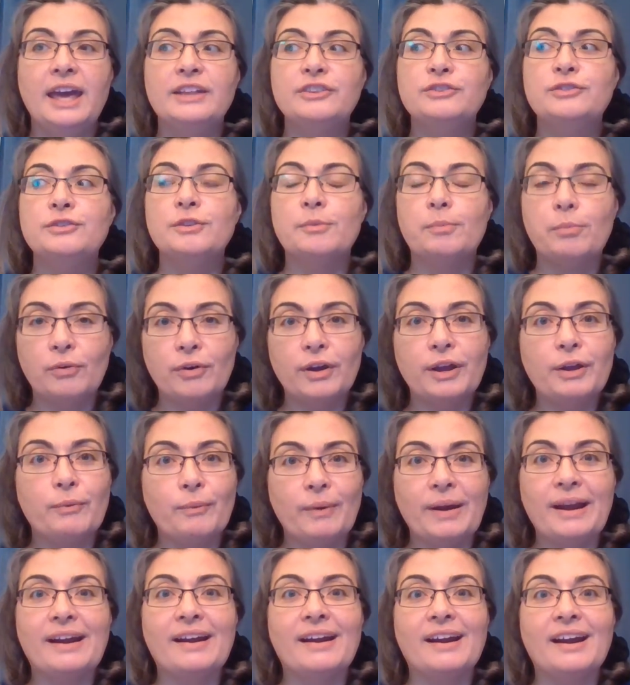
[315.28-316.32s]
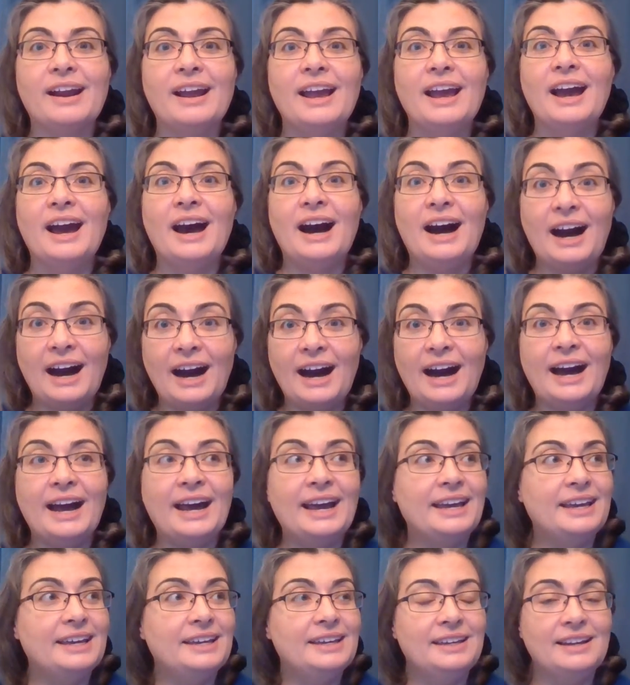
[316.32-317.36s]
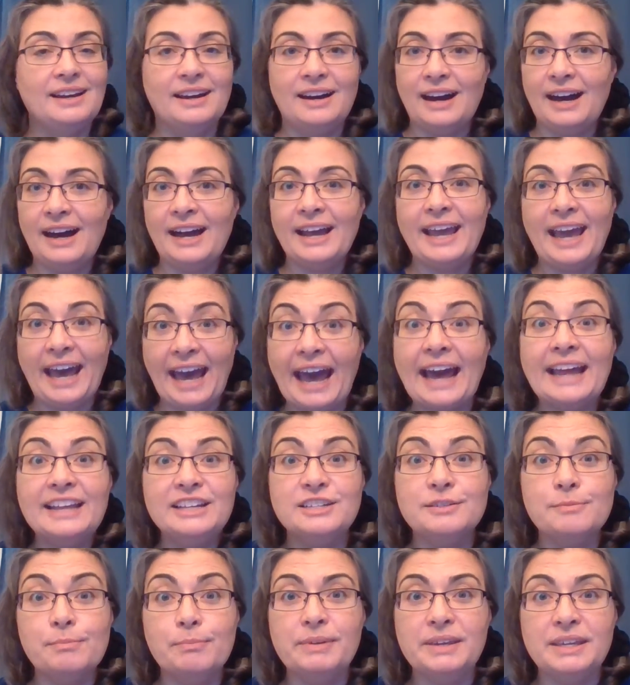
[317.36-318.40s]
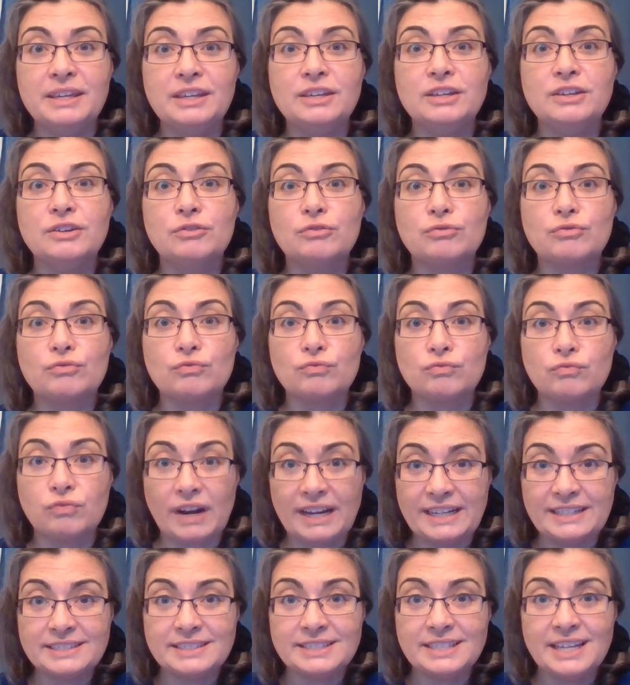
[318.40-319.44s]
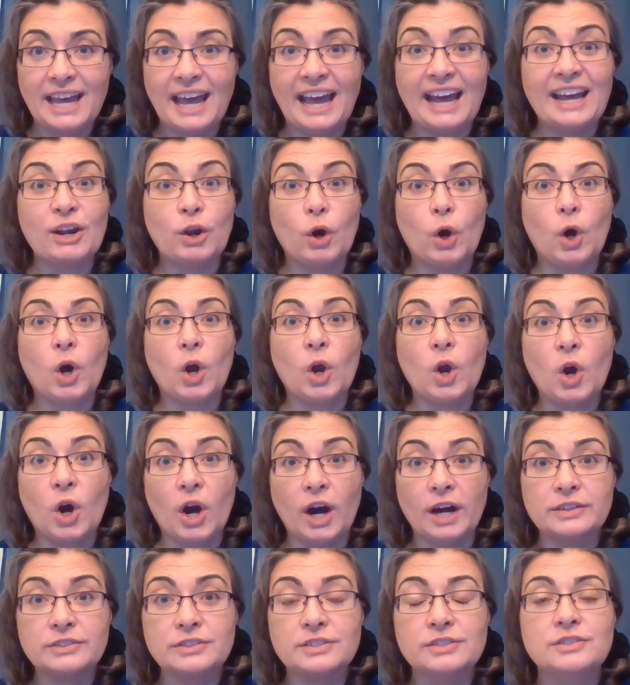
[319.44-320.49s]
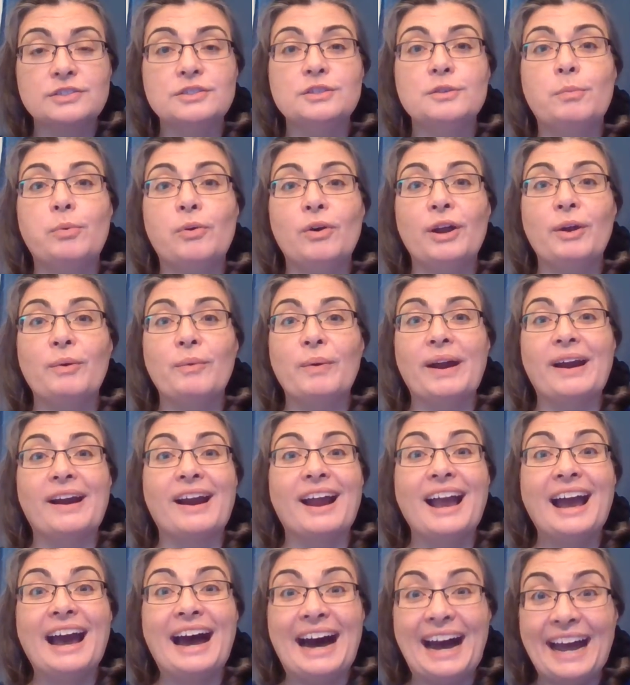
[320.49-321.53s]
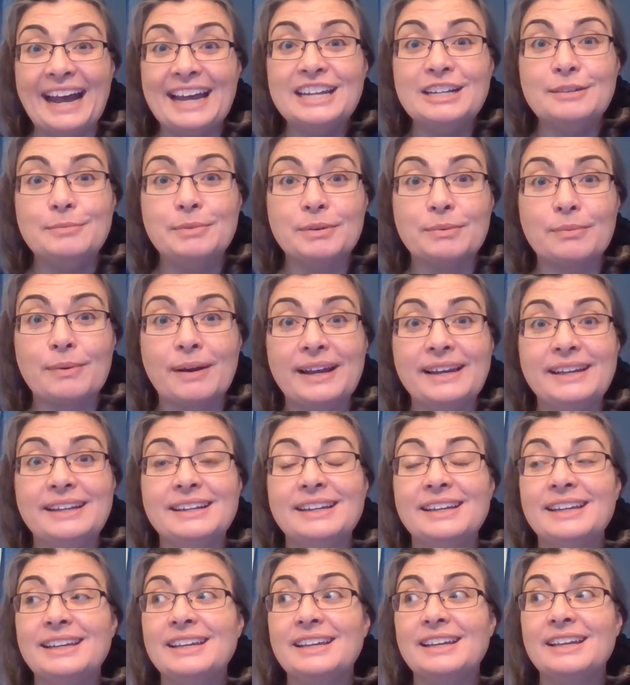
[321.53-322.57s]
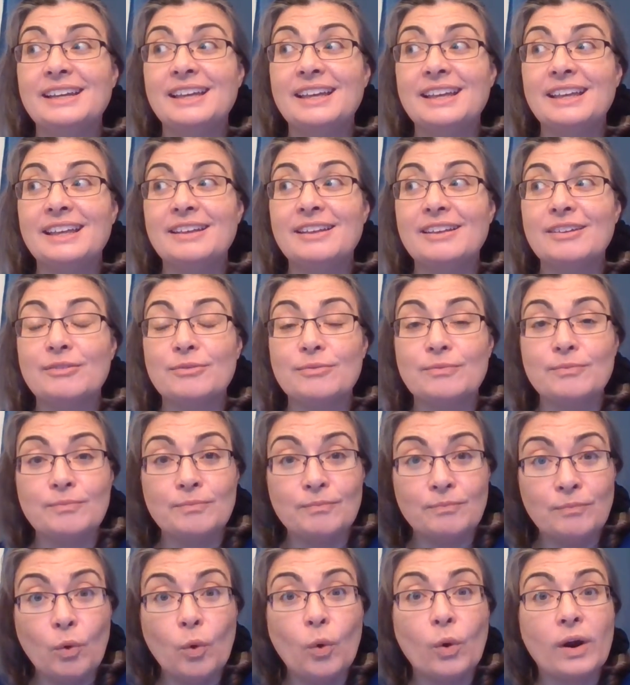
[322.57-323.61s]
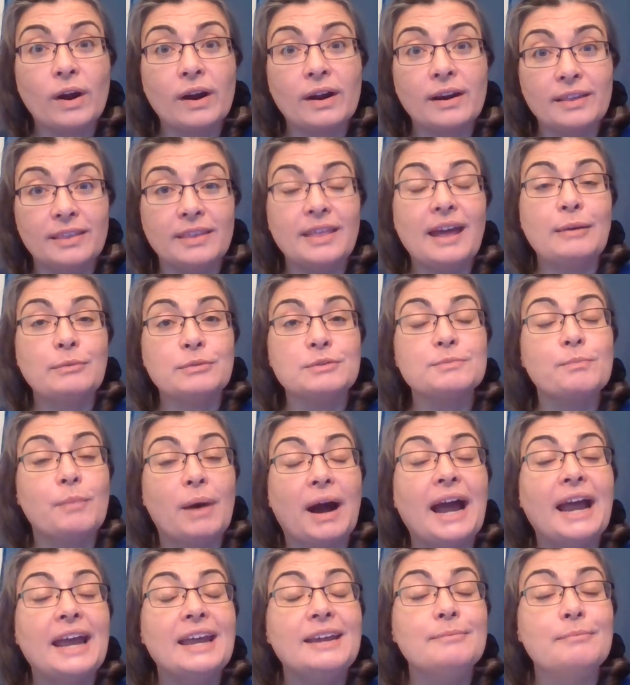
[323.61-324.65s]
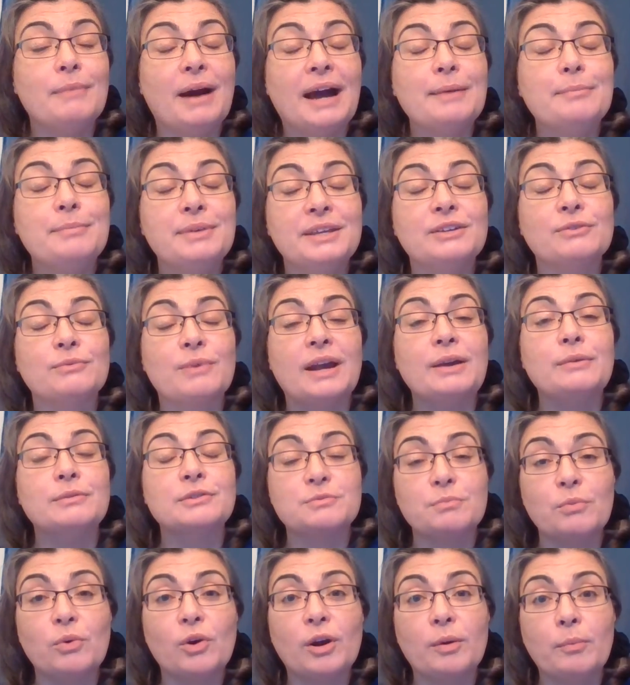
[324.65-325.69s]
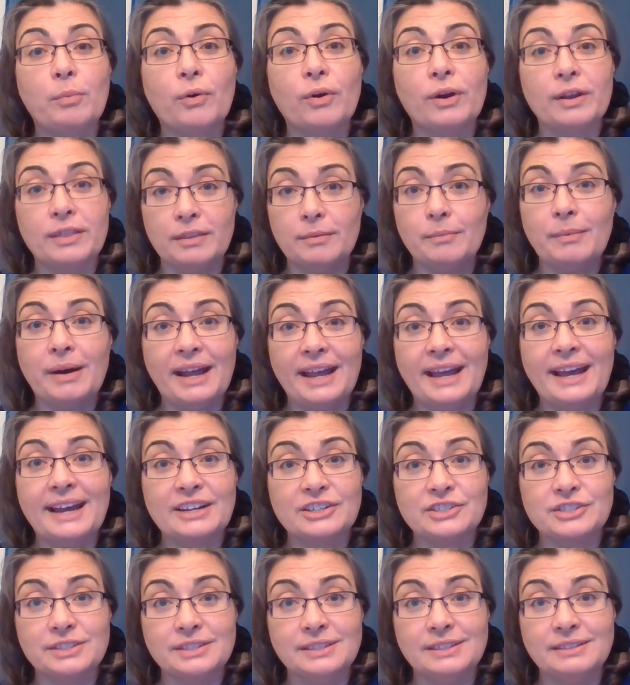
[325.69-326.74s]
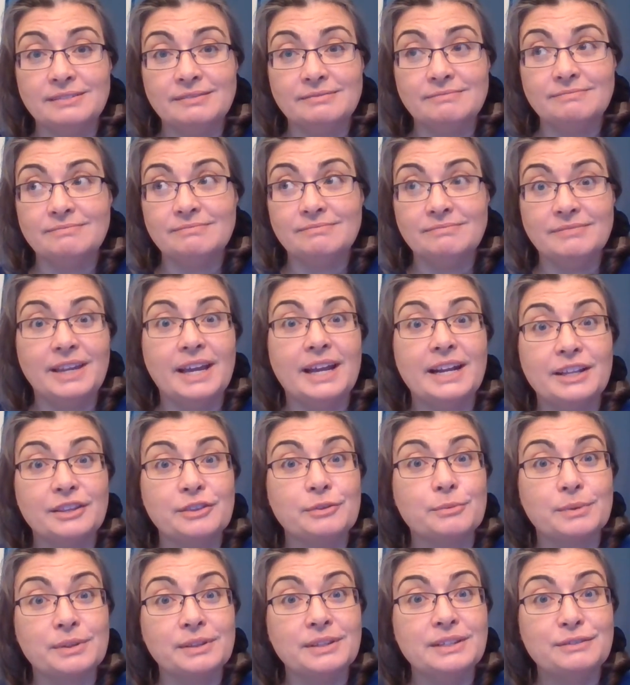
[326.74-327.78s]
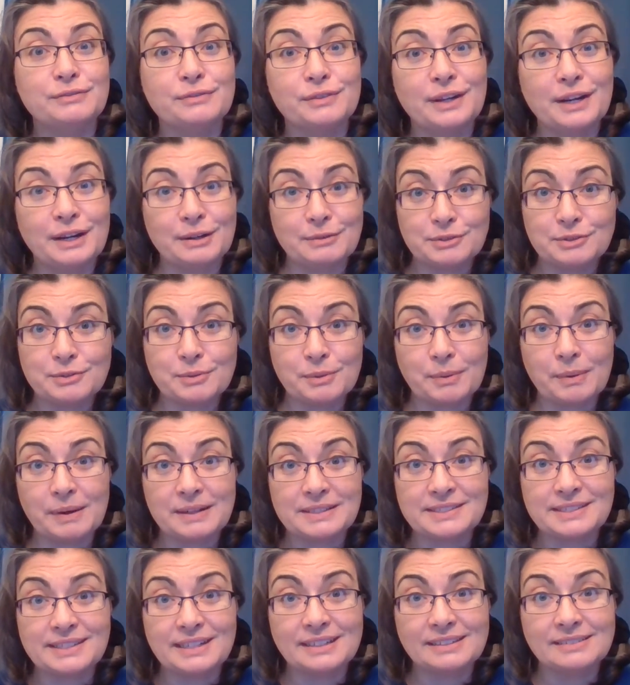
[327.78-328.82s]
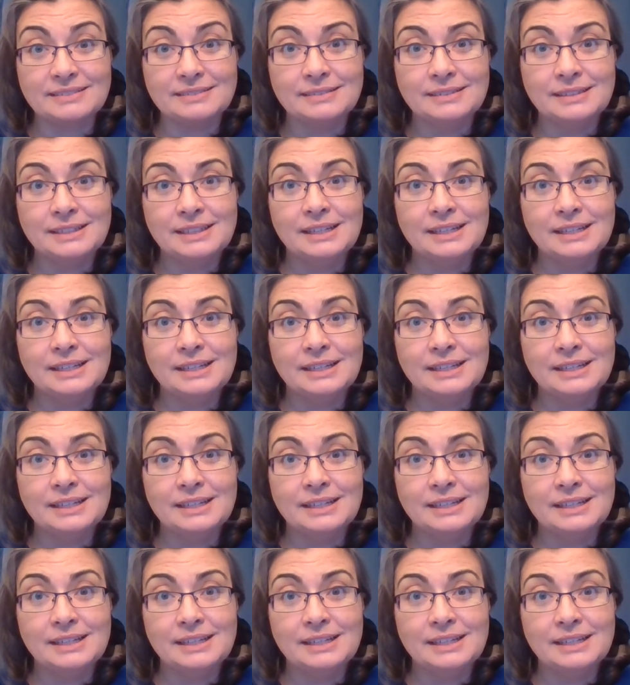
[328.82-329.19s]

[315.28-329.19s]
to the point where I had to be right at all costs, to the point where I had to be right more. My being right was more important than my actually getting the relief that I was requesting.